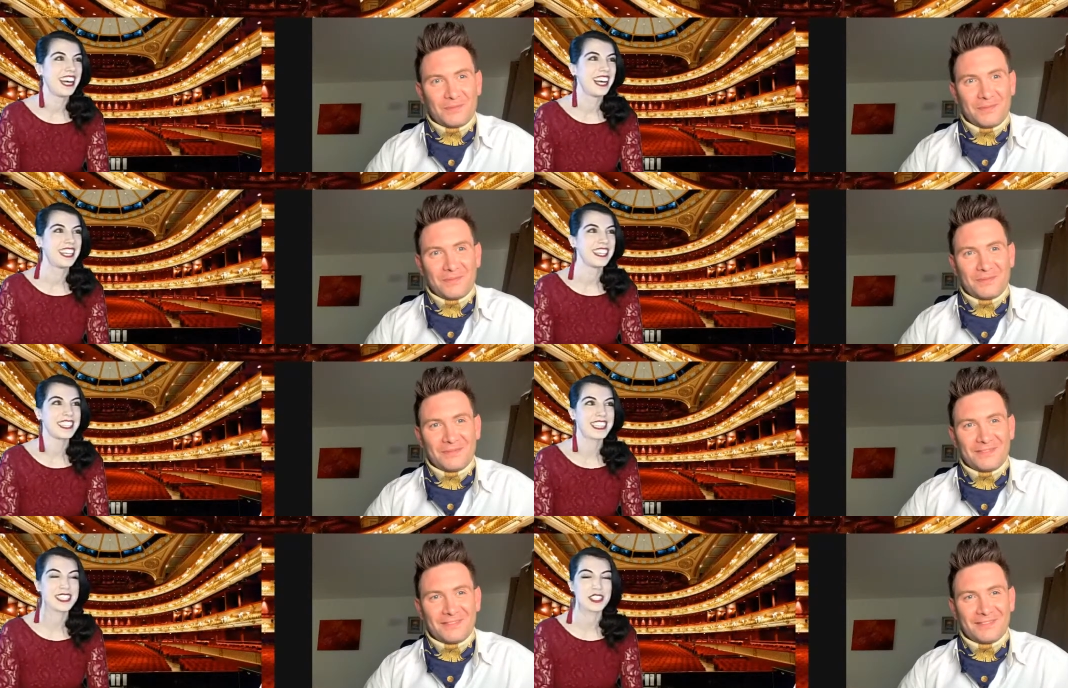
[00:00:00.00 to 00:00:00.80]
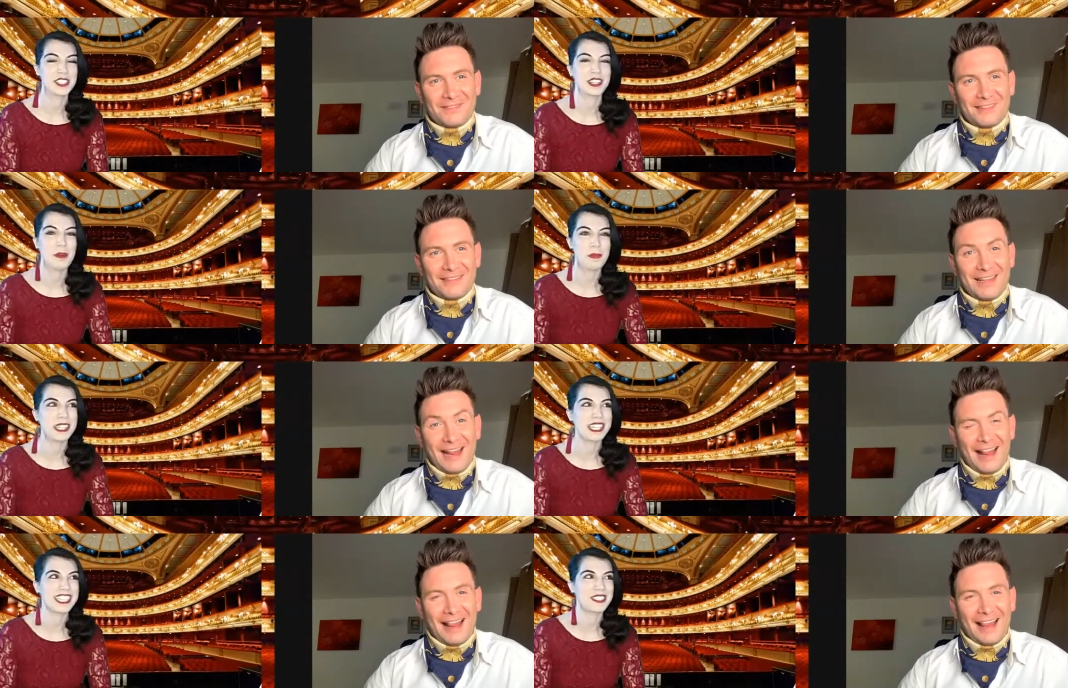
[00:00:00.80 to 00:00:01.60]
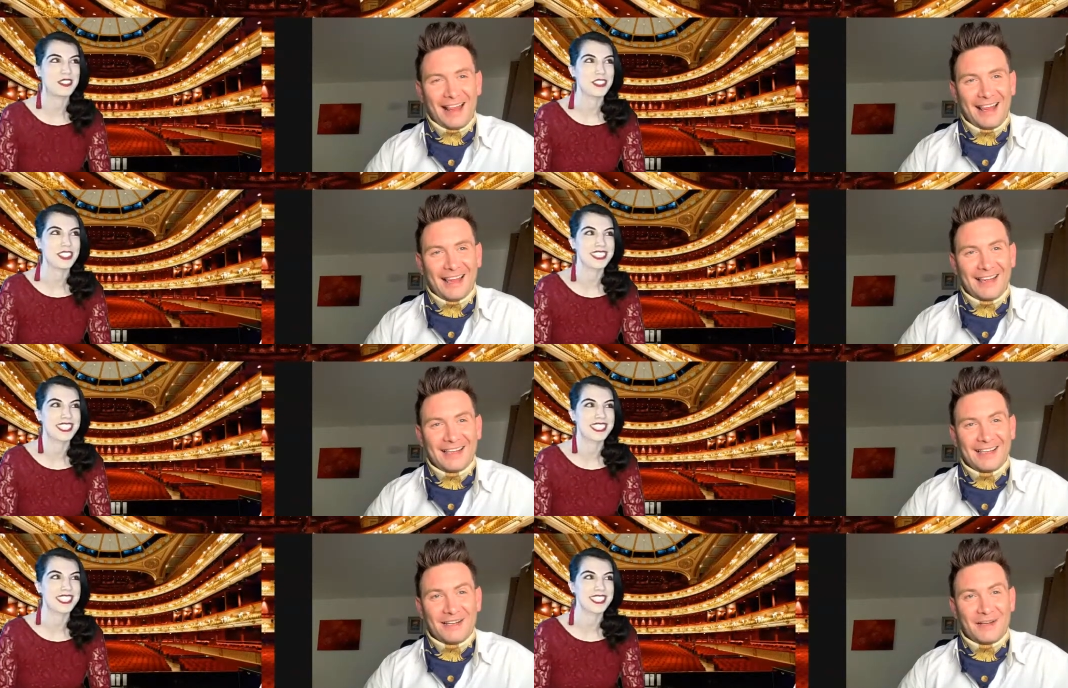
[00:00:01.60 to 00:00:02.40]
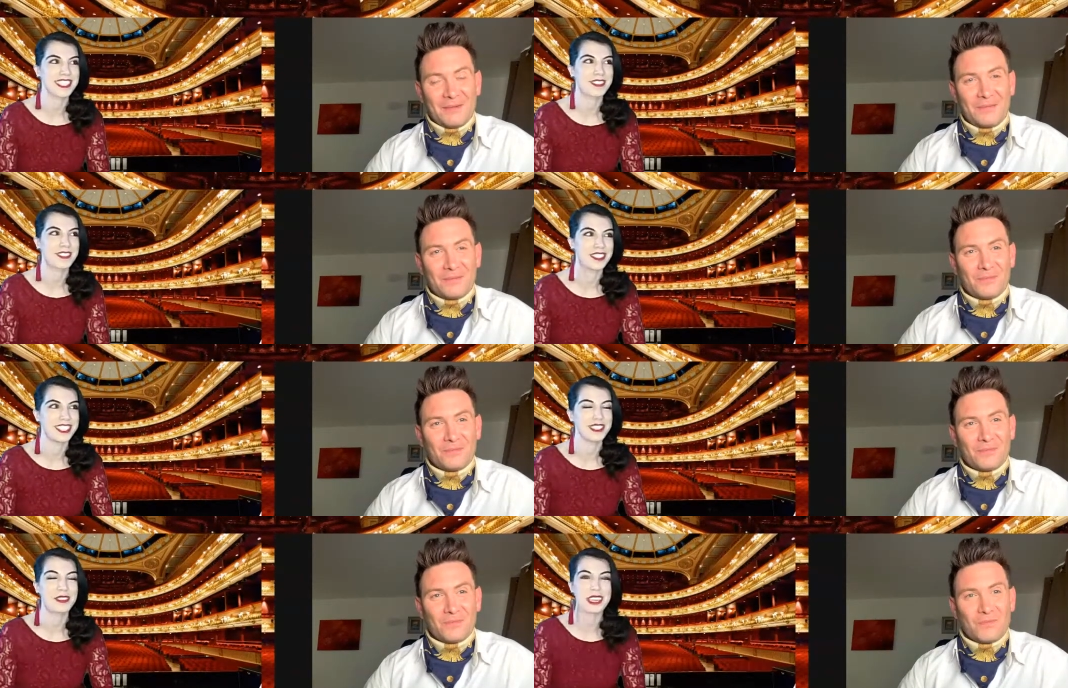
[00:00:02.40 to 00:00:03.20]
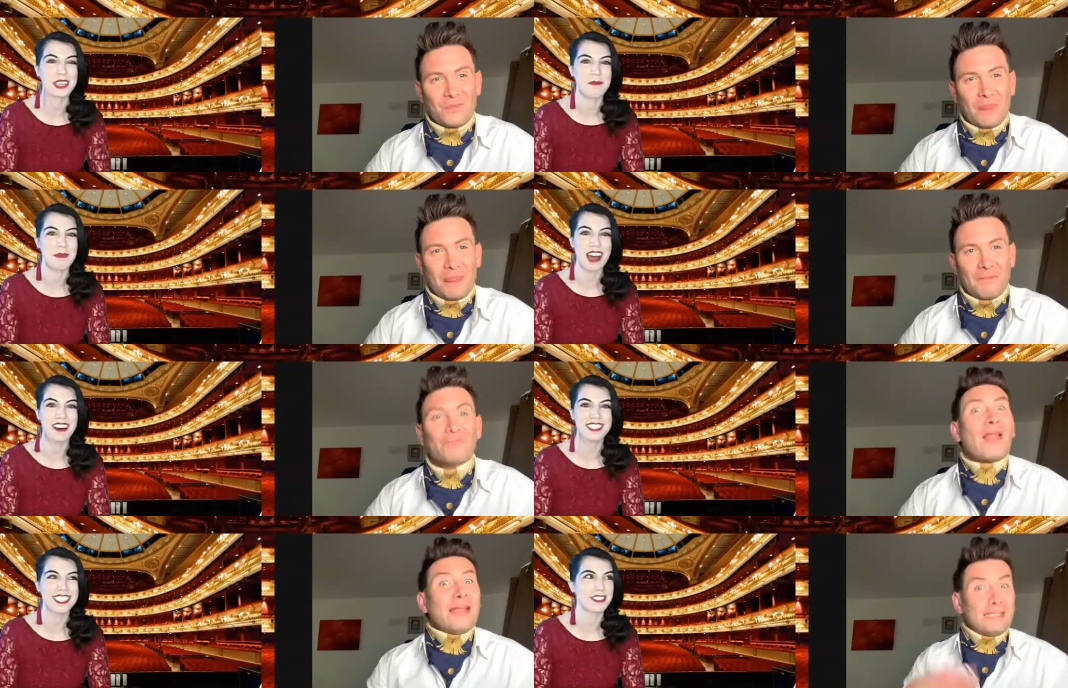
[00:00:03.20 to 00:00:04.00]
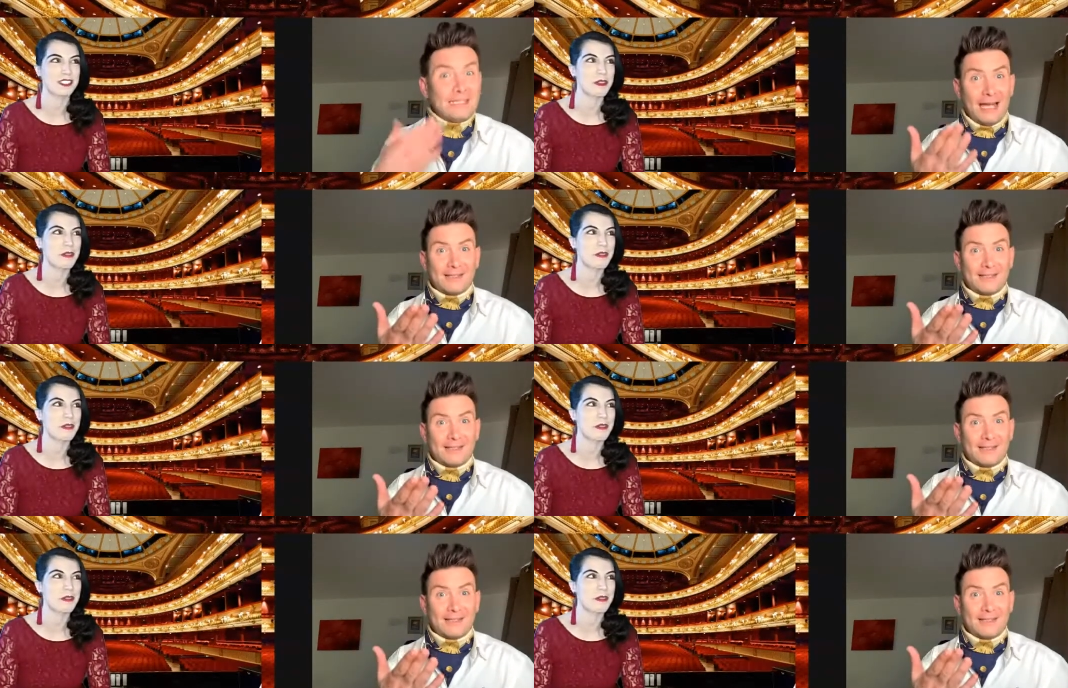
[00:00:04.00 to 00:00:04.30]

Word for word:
Speaker 1: That's the company that you just were talking about. So we wanted